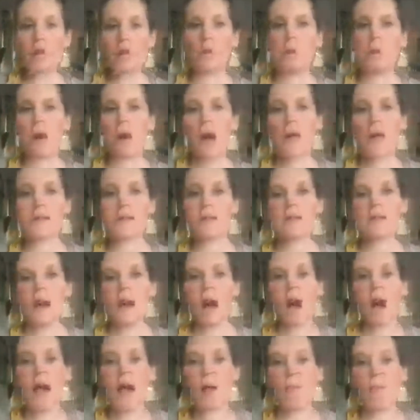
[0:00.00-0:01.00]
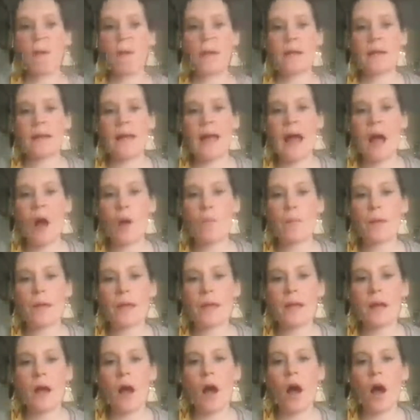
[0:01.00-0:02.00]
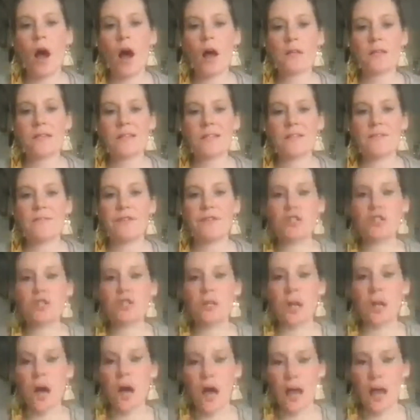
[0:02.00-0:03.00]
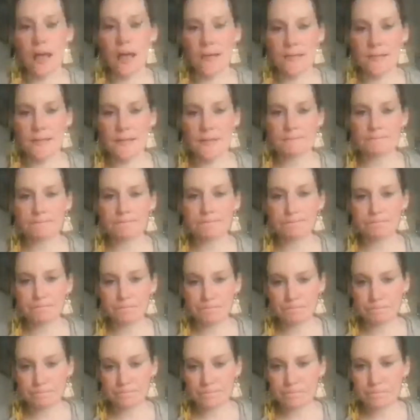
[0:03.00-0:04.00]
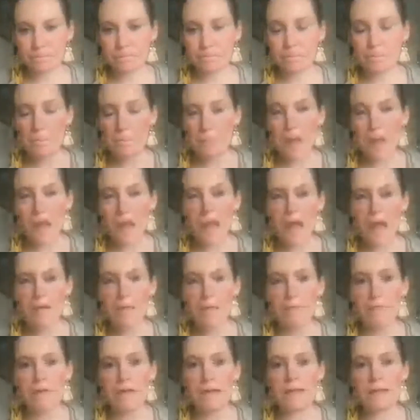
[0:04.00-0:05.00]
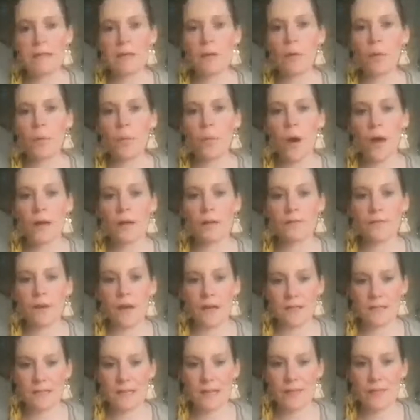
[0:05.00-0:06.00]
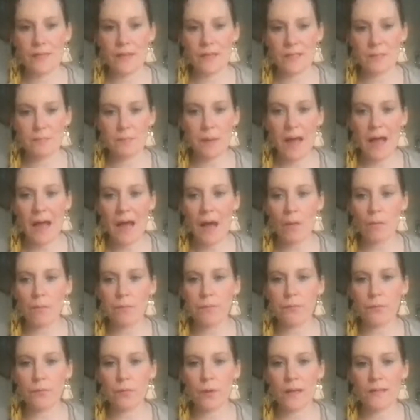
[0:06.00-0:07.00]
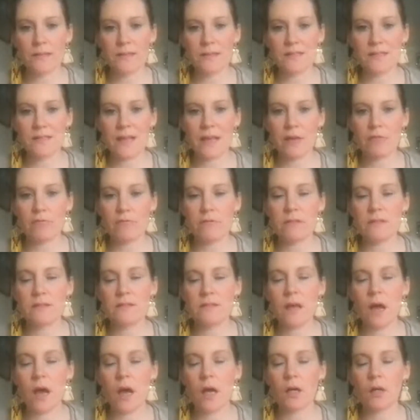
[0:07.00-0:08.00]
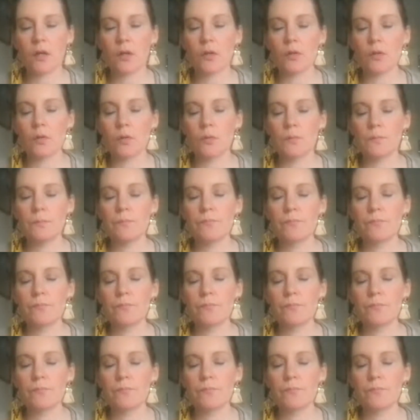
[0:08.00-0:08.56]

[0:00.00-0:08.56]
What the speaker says: In your mind's eye, we are now being asked to visualize every single one of us in this powerful and sacred circle,